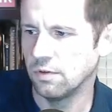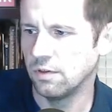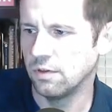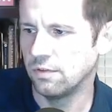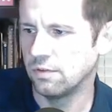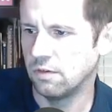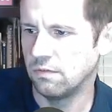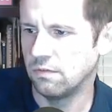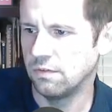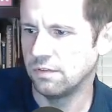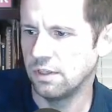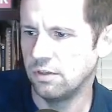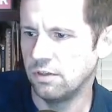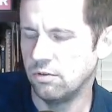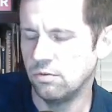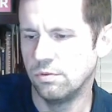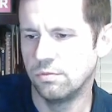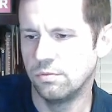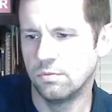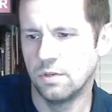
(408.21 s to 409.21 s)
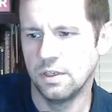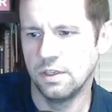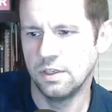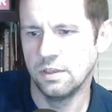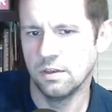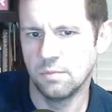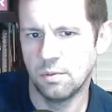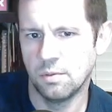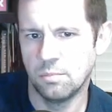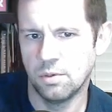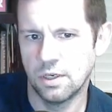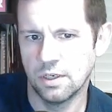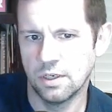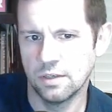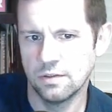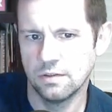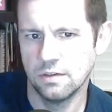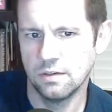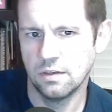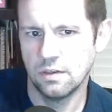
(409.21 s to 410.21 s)
a service I knew was running on my
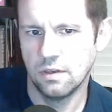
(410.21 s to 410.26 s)
box,